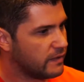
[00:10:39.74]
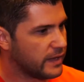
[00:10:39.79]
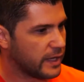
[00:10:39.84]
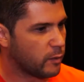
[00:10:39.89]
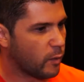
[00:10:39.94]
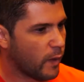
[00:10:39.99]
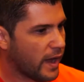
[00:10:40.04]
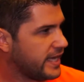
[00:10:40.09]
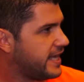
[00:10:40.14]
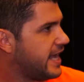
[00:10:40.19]

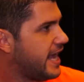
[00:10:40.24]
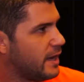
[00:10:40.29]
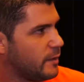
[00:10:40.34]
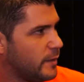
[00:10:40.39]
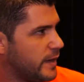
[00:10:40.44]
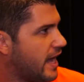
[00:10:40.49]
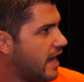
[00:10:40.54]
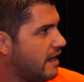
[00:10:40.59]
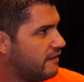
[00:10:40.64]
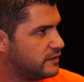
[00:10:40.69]
why can't
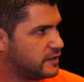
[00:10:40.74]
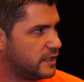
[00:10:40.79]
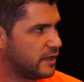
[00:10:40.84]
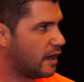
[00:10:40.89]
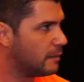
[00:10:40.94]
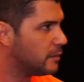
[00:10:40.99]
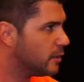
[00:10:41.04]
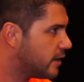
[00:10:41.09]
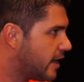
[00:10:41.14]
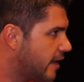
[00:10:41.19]
we have
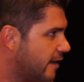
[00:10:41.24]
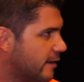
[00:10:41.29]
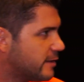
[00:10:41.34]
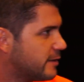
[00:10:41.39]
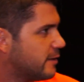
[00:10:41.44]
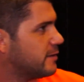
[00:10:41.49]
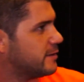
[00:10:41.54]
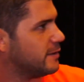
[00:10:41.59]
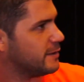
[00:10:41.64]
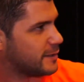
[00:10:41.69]
Diablo
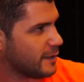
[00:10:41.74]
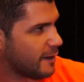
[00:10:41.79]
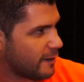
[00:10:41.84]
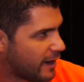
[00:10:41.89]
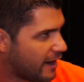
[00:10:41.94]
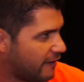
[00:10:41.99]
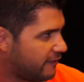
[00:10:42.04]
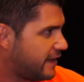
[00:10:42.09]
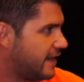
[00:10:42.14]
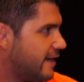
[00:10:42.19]
characters and
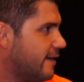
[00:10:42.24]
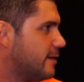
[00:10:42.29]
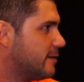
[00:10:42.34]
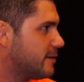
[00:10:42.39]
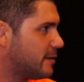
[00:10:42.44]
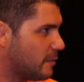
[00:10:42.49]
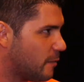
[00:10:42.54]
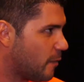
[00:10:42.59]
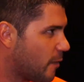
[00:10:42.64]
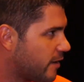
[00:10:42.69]
StarCraft
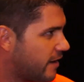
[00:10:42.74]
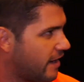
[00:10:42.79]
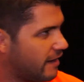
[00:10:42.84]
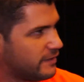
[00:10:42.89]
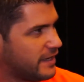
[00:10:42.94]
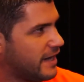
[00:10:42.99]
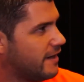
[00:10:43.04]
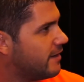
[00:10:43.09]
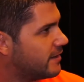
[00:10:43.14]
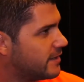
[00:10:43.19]
characters and
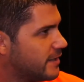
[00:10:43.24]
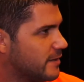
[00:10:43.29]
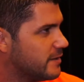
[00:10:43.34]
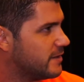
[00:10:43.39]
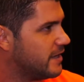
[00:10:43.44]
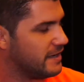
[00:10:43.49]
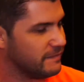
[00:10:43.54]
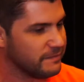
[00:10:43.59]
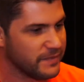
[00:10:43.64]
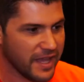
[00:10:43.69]
Warcraft characters,
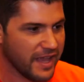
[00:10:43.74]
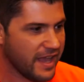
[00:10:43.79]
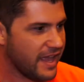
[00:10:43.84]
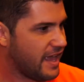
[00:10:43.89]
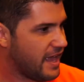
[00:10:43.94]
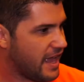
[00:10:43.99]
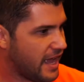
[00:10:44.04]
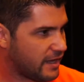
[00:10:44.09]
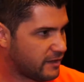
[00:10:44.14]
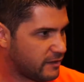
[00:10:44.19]
and
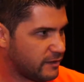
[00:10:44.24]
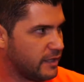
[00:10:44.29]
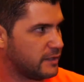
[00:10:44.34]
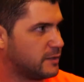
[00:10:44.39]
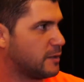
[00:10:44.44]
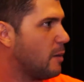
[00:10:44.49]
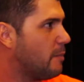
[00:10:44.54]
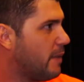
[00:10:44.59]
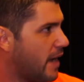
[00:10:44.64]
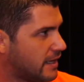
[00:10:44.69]
heck, let's
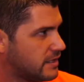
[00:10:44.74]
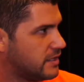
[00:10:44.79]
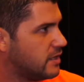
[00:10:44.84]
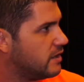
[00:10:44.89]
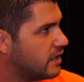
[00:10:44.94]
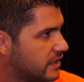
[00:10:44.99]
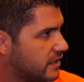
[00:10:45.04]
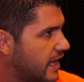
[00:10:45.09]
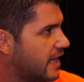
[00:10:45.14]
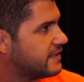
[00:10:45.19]
go back to
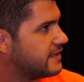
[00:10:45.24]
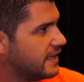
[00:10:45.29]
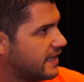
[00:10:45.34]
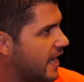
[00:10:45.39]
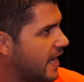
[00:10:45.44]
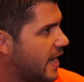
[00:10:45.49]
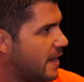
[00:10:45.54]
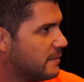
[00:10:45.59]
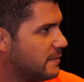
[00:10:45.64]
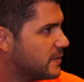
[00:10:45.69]
the classic
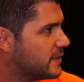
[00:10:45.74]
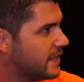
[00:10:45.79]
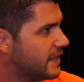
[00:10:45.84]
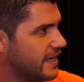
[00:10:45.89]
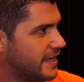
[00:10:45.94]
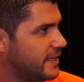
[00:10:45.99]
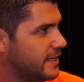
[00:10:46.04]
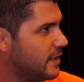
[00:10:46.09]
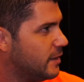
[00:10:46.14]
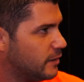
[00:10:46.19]
games,
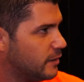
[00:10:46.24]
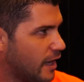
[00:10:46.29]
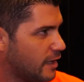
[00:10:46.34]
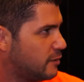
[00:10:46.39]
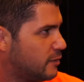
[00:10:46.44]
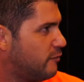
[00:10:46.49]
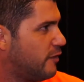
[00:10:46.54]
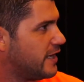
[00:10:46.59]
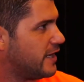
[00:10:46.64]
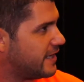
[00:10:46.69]

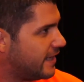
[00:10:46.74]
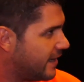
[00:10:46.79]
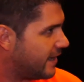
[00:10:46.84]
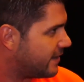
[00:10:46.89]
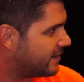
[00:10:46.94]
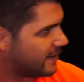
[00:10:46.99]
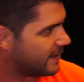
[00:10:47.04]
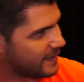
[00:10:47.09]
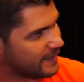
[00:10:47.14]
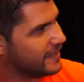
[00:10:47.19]
Lost
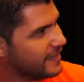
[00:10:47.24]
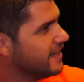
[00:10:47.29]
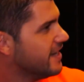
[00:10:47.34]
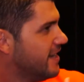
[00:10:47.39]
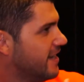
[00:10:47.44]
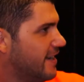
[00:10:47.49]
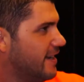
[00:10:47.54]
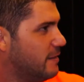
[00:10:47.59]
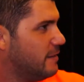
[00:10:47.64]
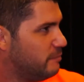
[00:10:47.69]
Vikings and
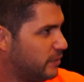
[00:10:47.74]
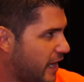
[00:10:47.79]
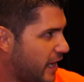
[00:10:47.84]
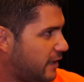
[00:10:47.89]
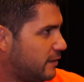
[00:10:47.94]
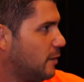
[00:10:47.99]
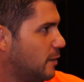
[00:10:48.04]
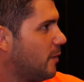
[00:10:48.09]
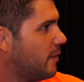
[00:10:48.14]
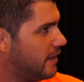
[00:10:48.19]

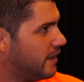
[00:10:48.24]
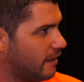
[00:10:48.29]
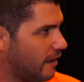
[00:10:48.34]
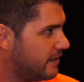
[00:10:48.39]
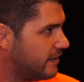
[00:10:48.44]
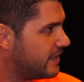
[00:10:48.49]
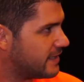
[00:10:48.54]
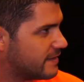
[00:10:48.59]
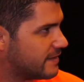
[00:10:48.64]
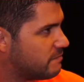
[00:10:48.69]
Blackthorn and all
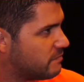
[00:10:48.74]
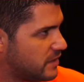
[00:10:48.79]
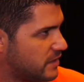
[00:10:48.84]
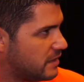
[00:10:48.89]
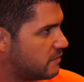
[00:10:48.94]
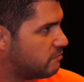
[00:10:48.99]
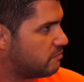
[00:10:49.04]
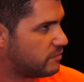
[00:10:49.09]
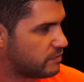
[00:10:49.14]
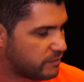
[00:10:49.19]
these
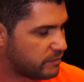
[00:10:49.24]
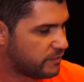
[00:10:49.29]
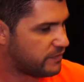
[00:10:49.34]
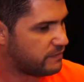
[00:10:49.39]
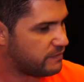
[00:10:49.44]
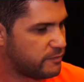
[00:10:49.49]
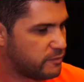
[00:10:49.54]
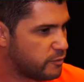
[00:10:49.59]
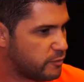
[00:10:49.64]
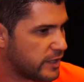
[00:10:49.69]

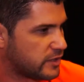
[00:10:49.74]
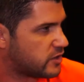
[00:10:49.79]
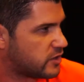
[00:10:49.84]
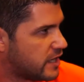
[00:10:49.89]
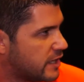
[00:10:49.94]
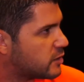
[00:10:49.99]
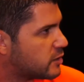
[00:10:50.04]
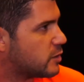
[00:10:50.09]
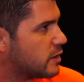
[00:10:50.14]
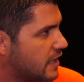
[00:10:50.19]
rich
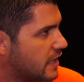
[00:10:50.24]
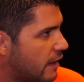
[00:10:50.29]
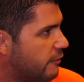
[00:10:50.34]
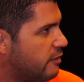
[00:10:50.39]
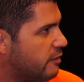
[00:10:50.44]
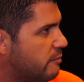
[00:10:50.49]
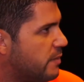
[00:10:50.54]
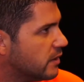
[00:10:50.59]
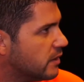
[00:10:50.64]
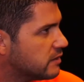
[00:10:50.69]
history that
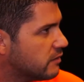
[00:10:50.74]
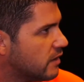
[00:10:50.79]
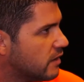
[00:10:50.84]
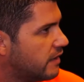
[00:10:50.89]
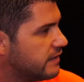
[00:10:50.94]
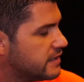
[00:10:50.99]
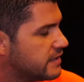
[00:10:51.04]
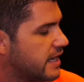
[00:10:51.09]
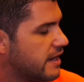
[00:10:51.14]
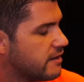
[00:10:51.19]
we've built on
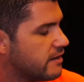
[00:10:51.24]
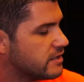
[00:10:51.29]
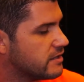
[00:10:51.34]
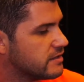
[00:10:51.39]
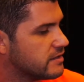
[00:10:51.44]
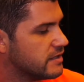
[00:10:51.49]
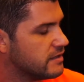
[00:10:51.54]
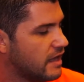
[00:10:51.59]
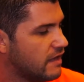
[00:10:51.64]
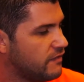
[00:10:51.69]
all these
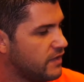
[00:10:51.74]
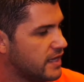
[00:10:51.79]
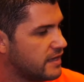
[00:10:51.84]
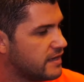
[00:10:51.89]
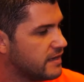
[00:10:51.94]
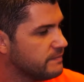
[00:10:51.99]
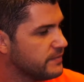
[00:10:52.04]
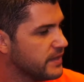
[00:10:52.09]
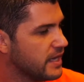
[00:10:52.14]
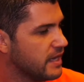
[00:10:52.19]
characters. And I think